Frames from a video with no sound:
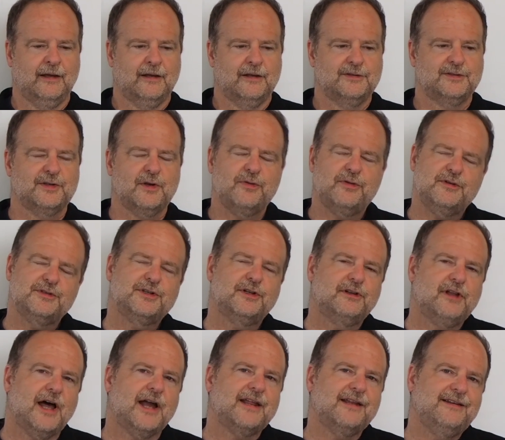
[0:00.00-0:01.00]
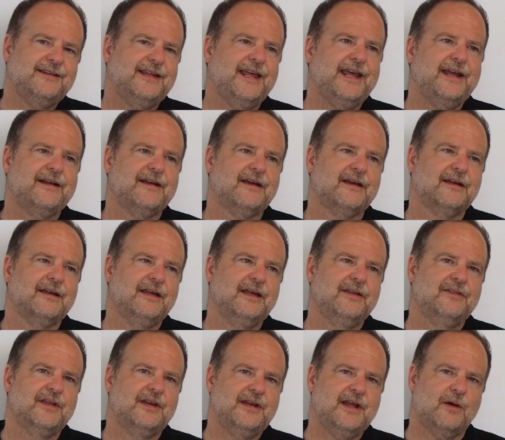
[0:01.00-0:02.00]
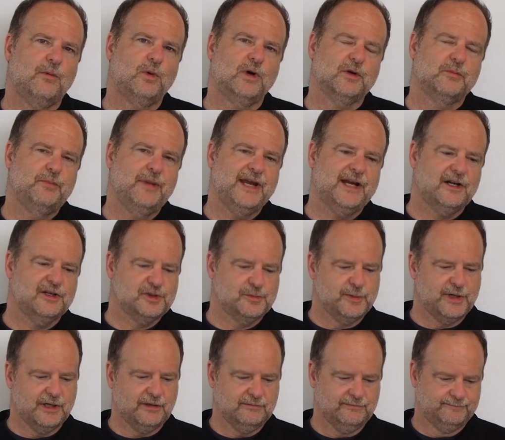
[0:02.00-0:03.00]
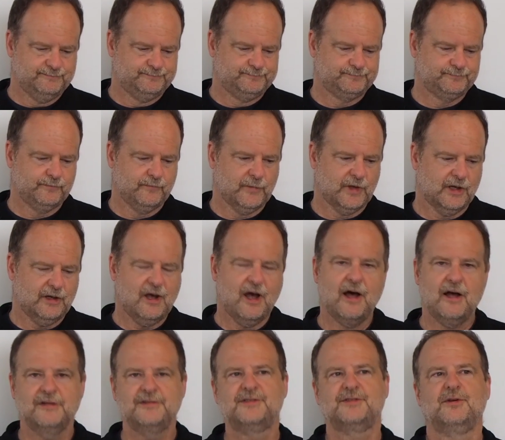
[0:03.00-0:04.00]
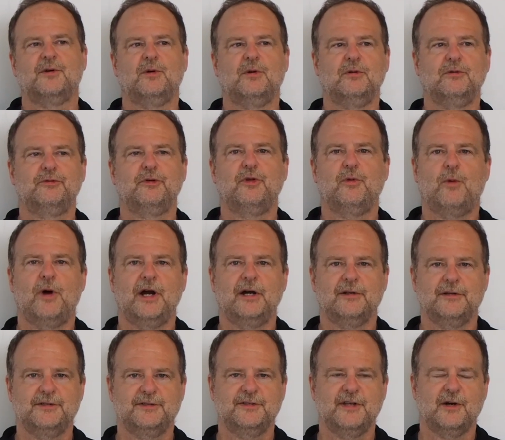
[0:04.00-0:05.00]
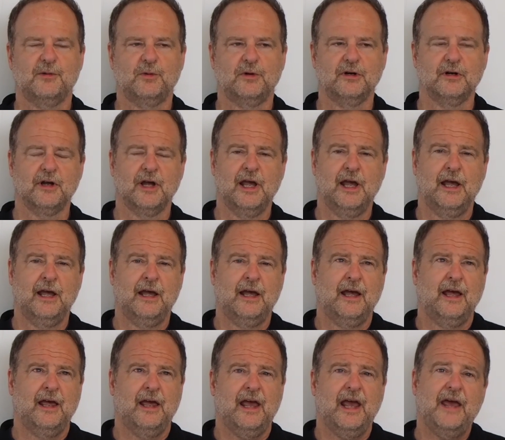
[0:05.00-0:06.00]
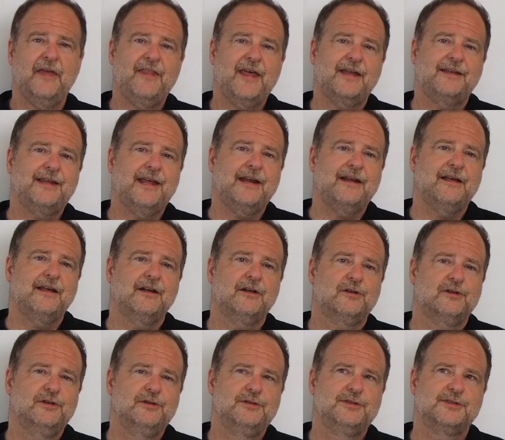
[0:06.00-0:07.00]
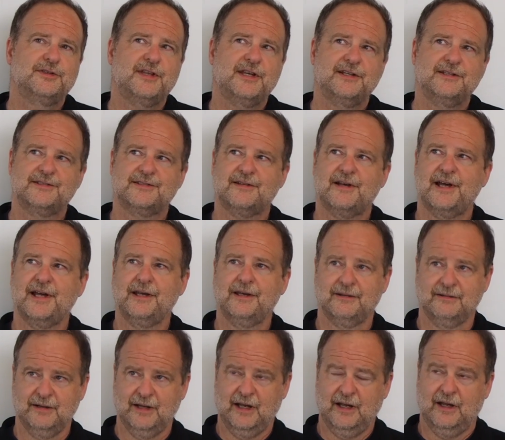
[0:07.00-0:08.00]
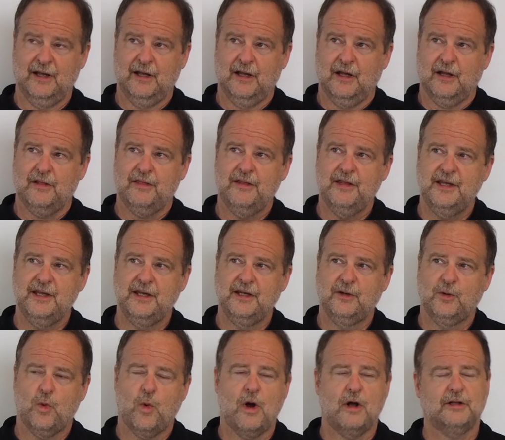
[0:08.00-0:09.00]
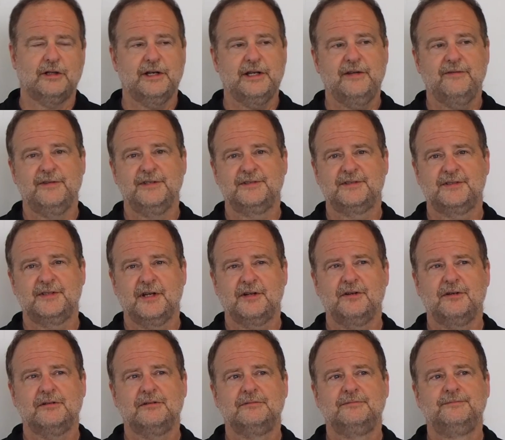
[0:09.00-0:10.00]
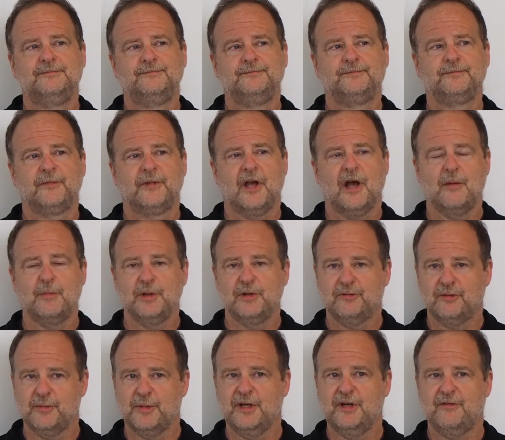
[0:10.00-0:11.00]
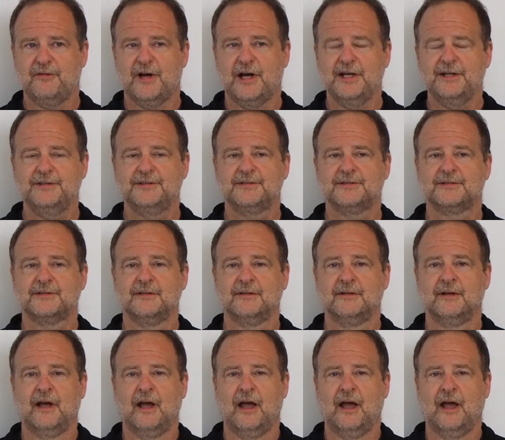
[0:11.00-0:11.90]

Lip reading: So there's a lot of data in the network management console for the wireless network, and that data includes things like the quality of the signal coming from the device,